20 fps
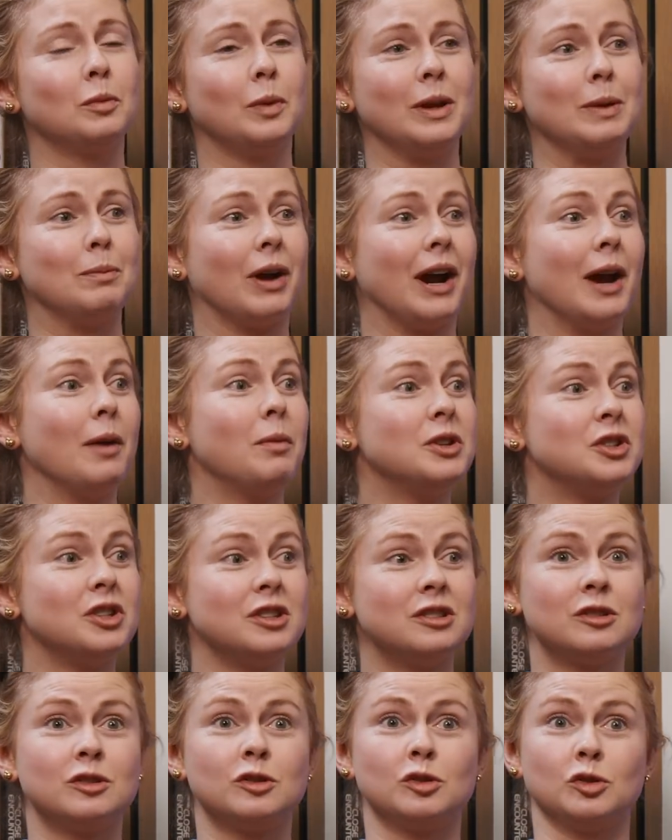the week prior, which
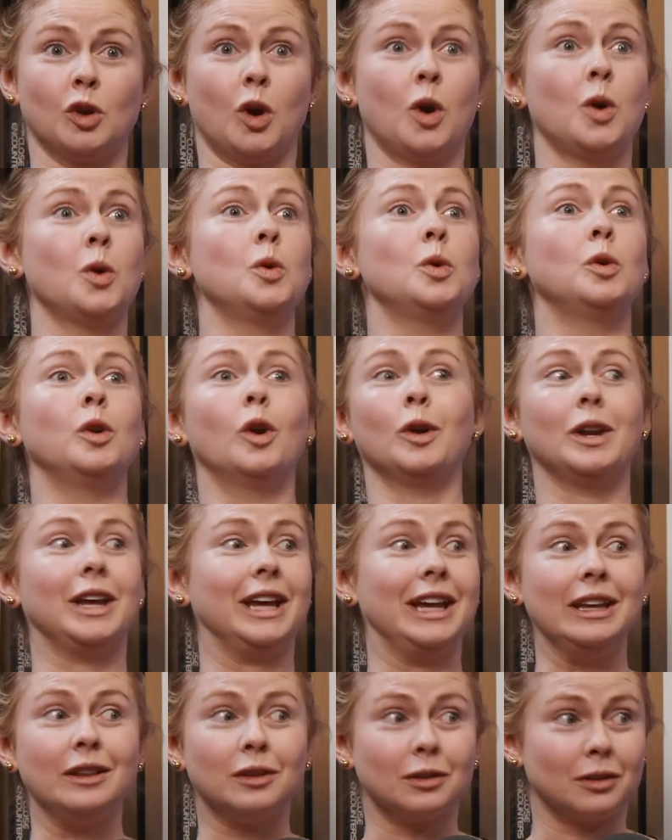is so not
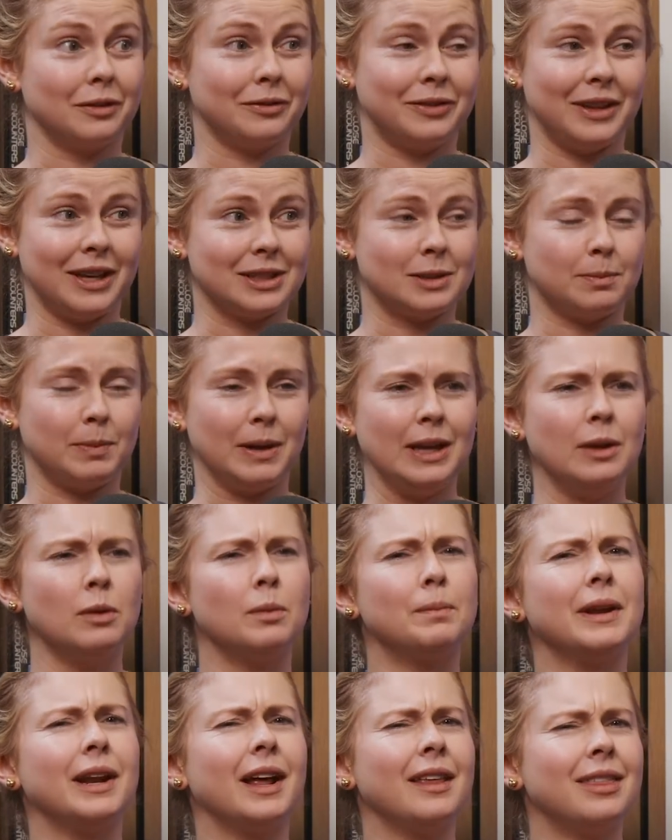either of their speed.
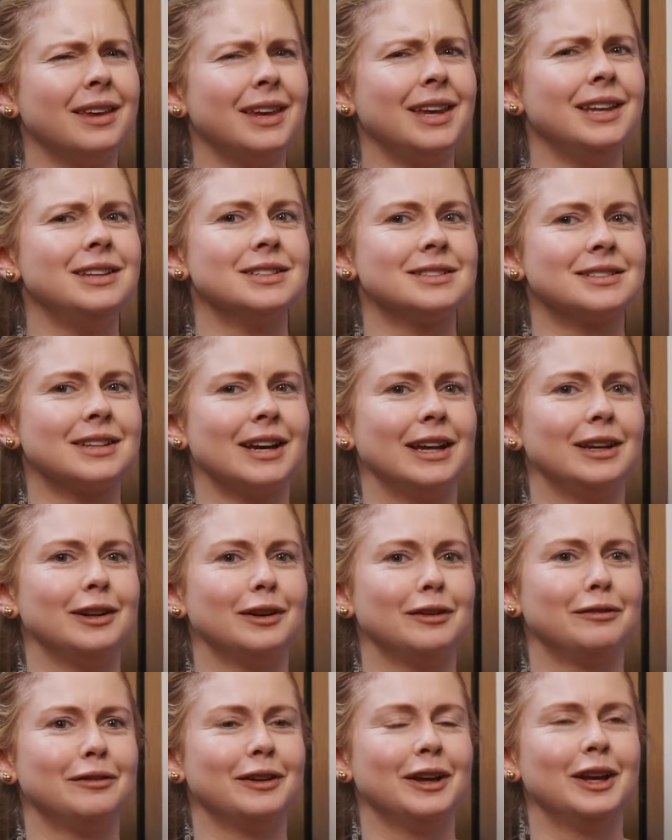But I think he just
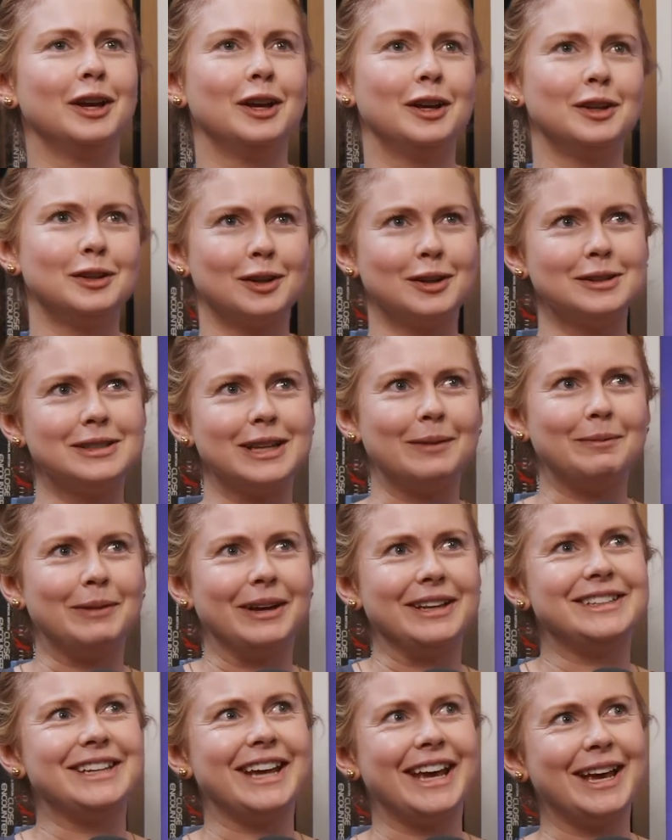turns out
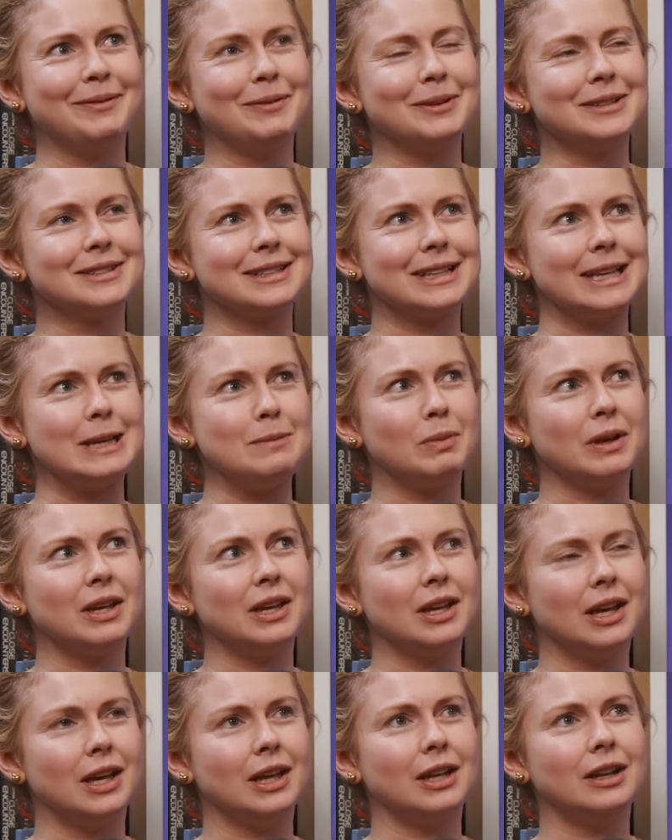my dad was
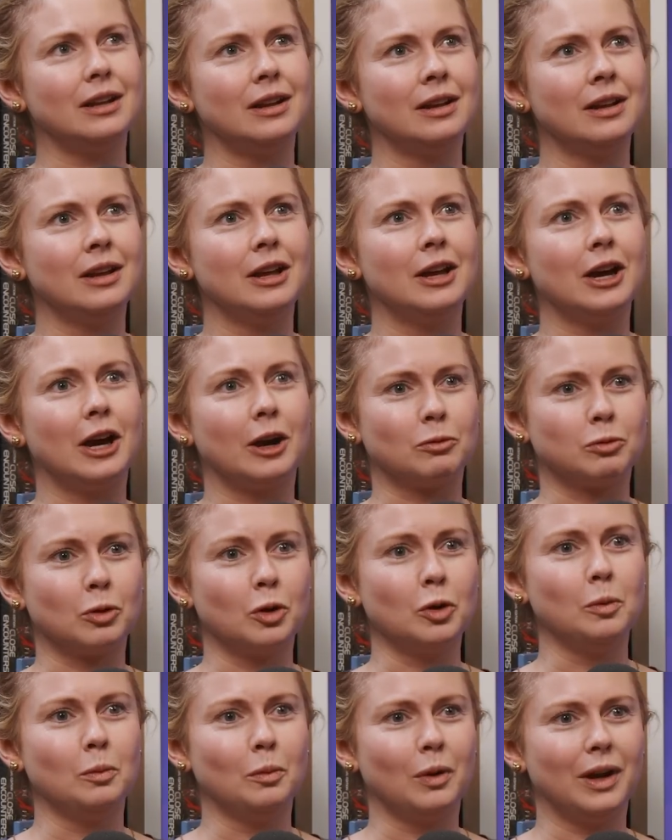sleeping in a
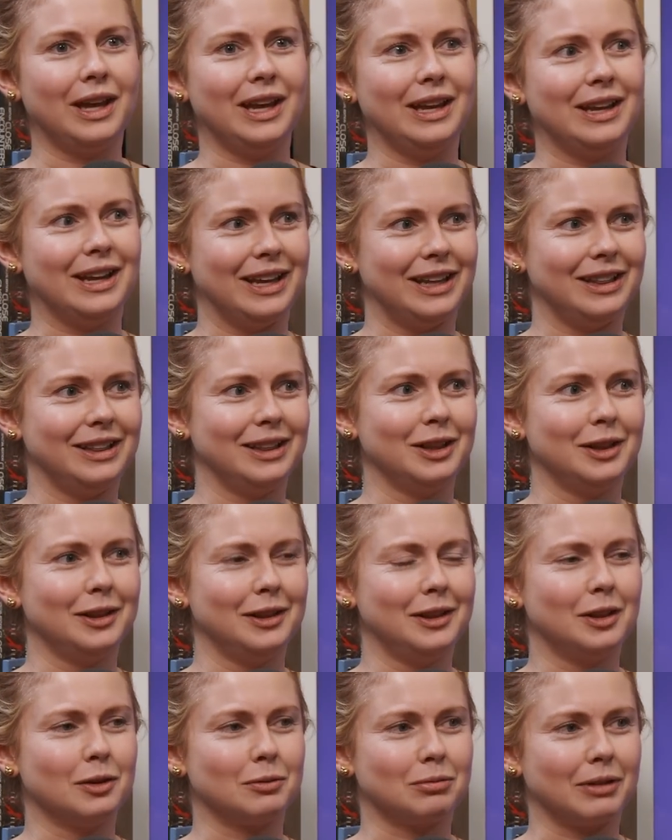room where he'd
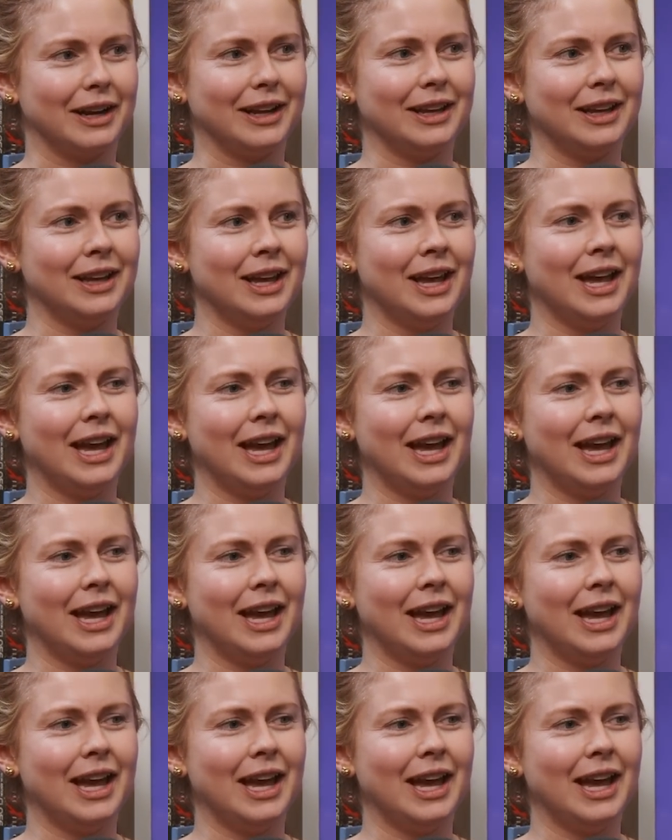hidden the ring